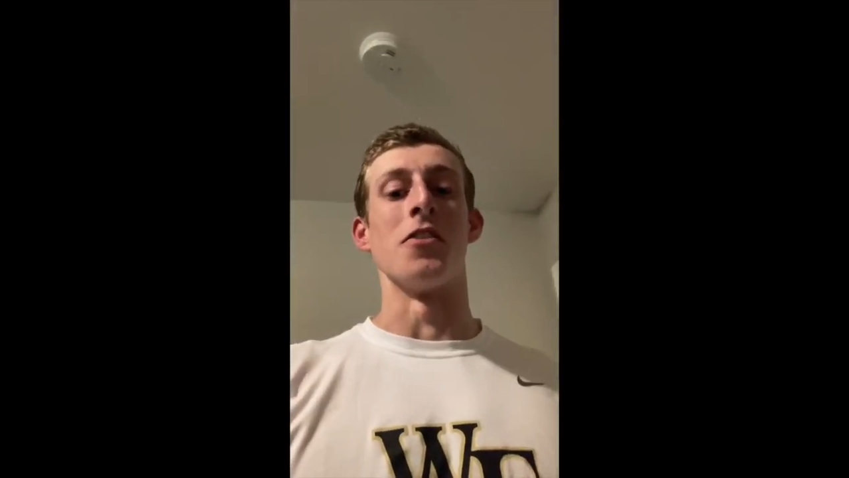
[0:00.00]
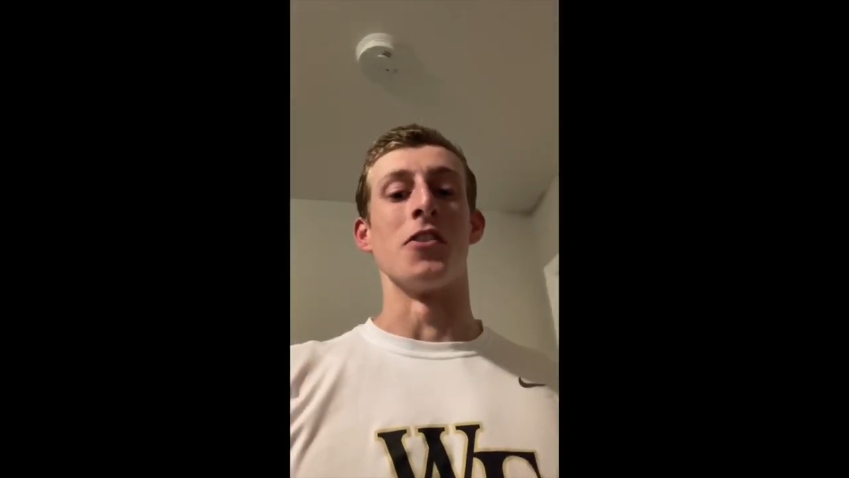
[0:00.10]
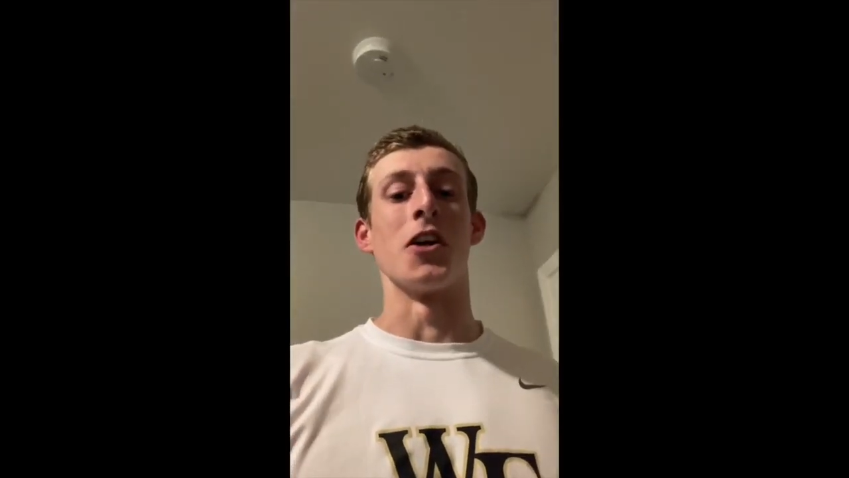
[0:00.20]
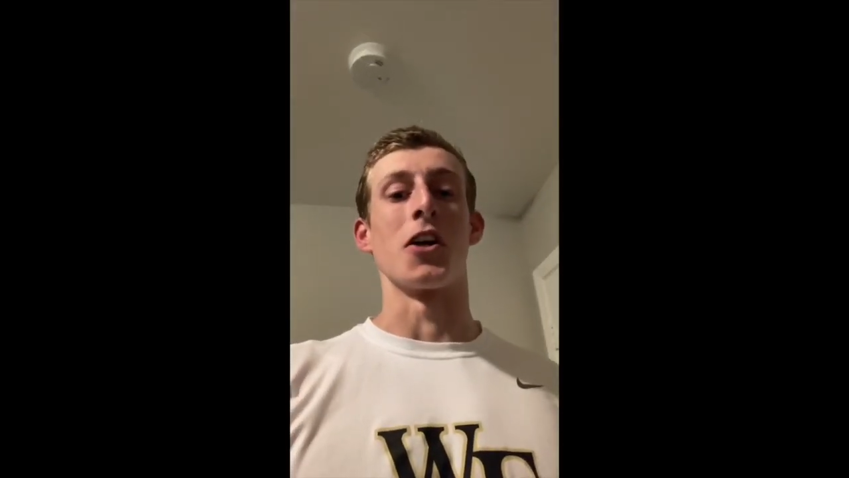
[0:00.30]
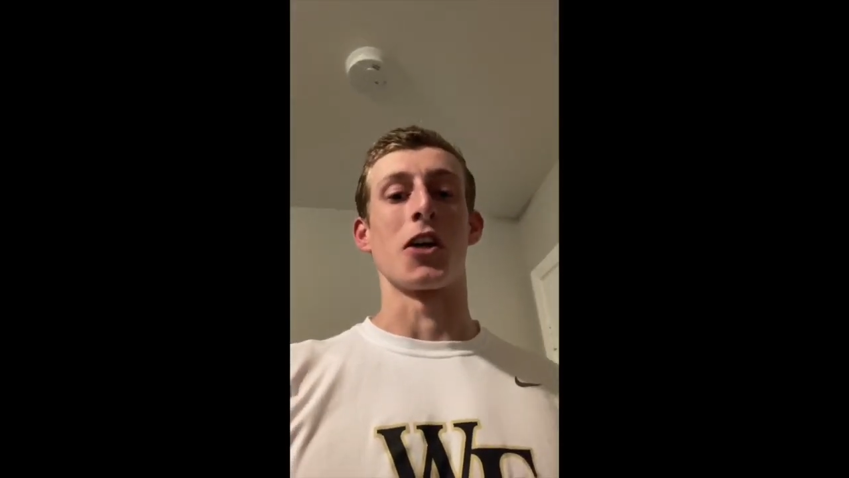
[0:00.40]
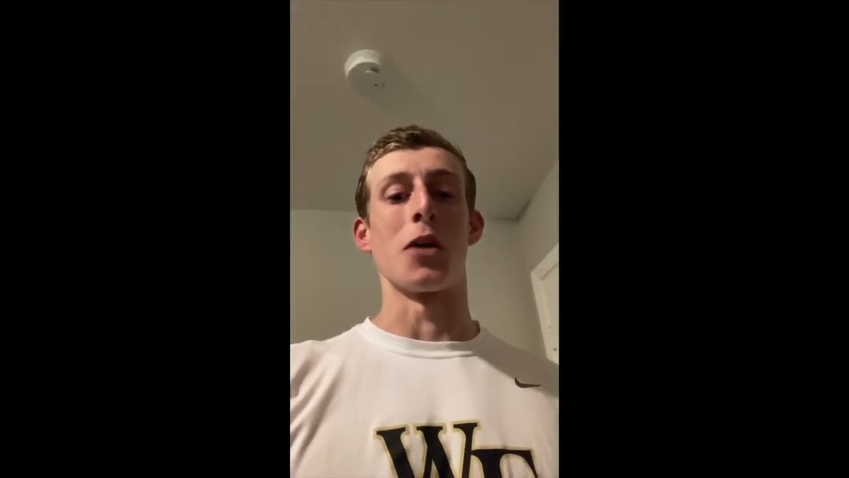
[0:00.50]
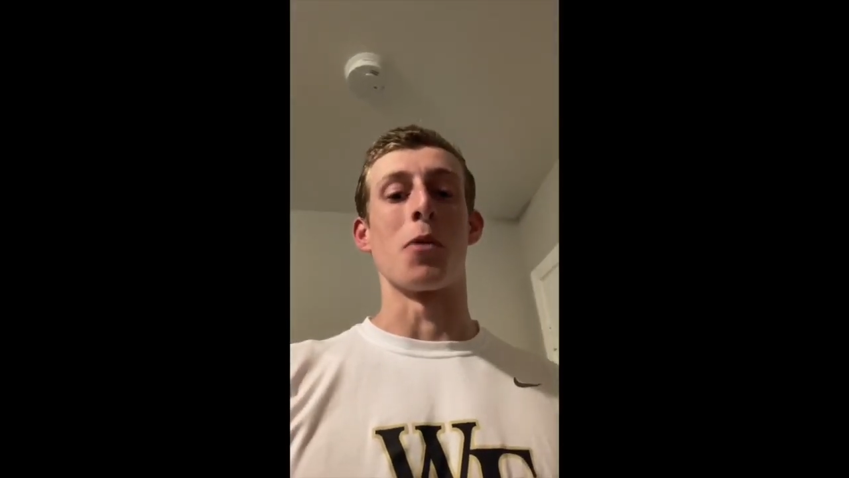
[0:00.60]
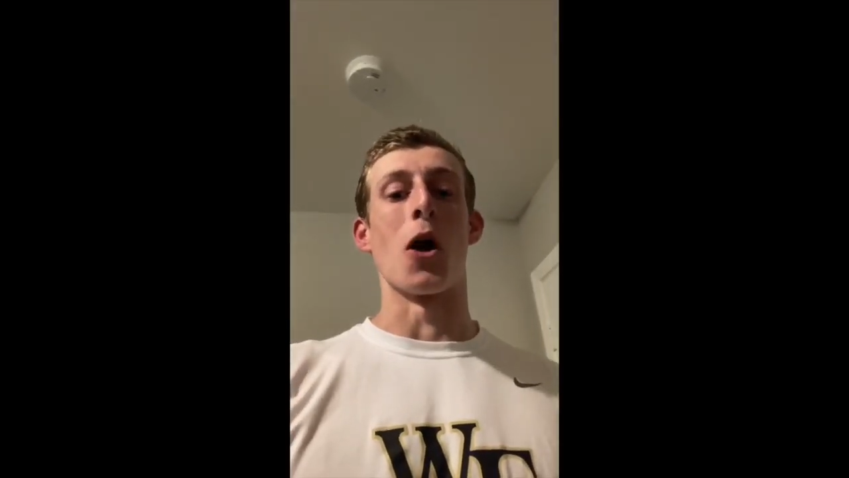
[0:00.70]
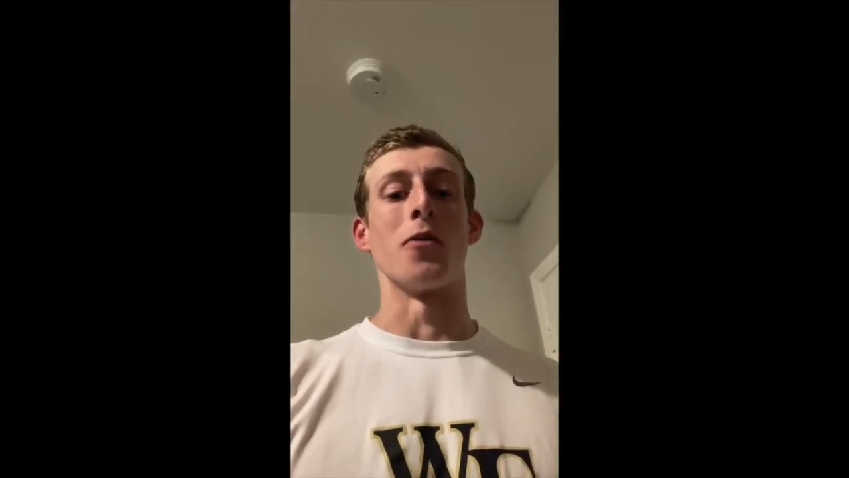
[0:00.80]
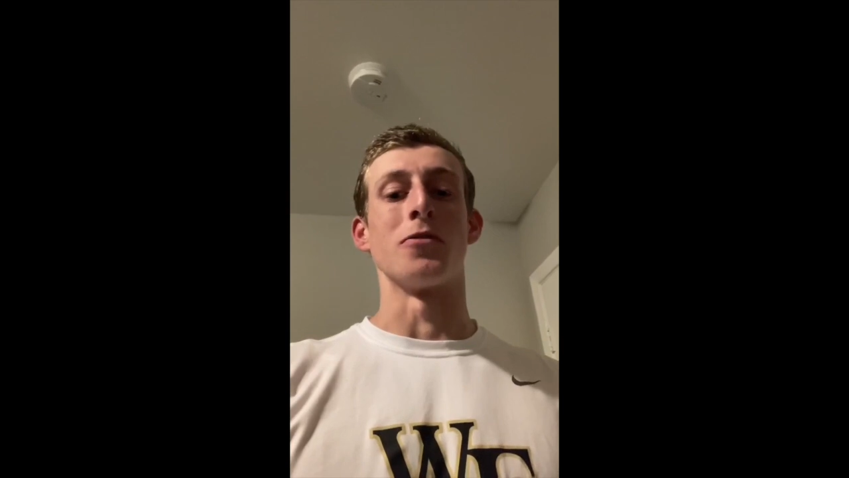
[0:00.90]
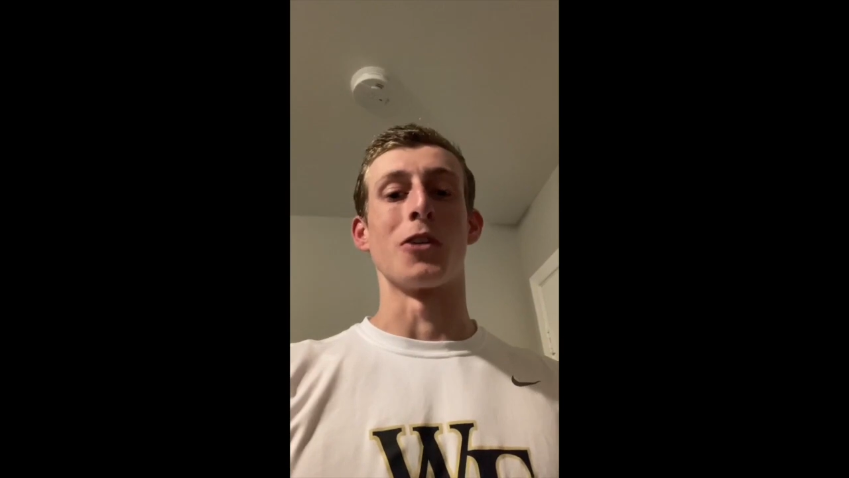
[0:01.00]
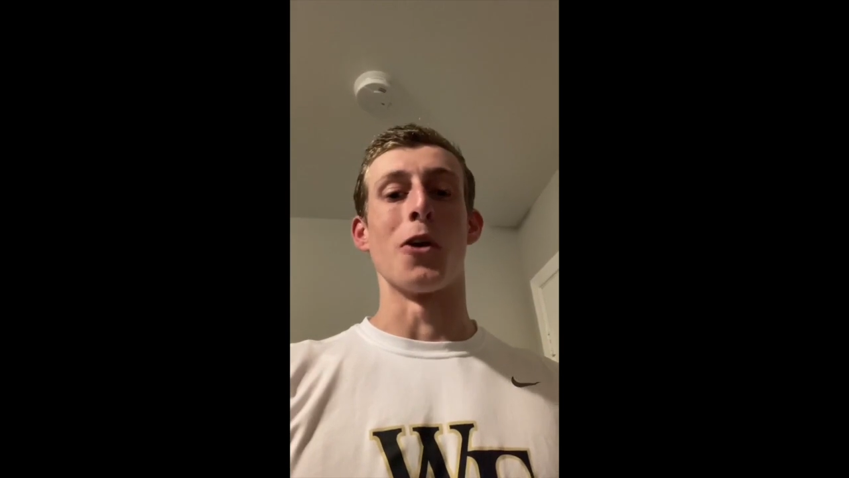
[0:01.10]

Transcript: in you. Keep going. Go